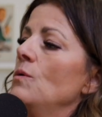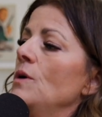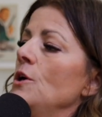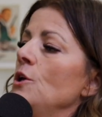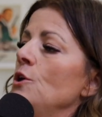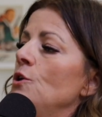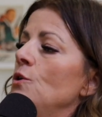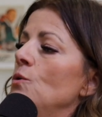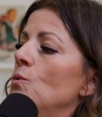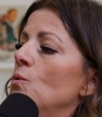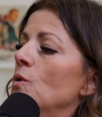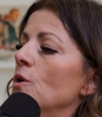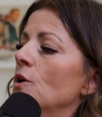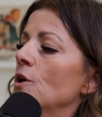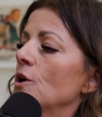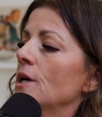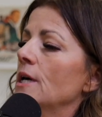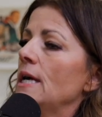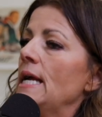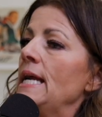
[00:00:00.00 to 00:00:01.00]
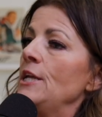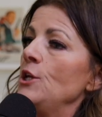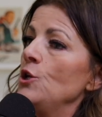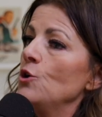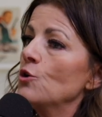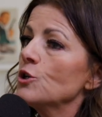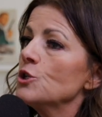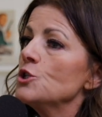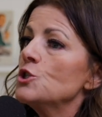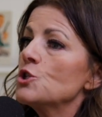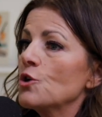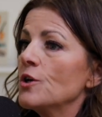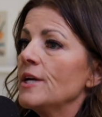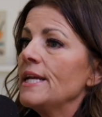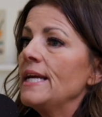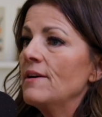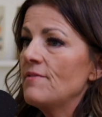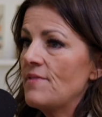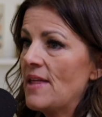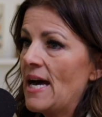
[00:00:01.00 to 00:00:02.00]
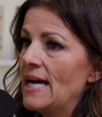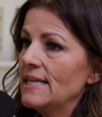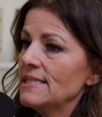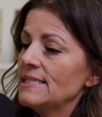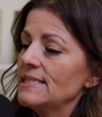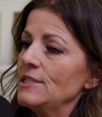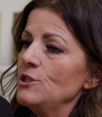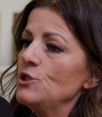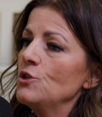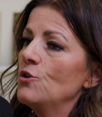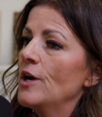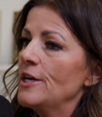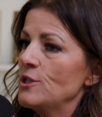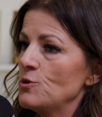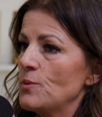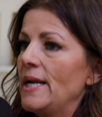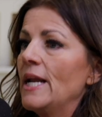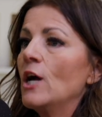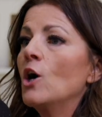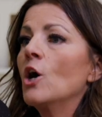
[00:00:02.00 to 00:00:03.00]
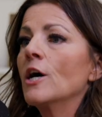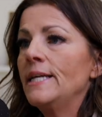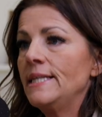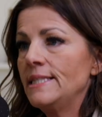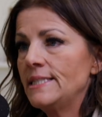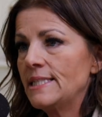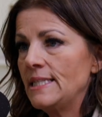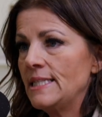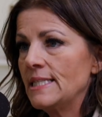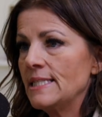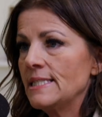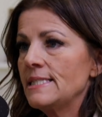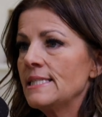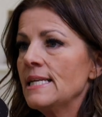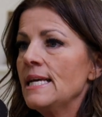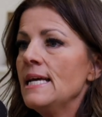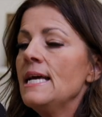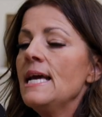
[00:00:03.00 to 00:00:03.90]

in your journey of that, since you graduated, gone into this,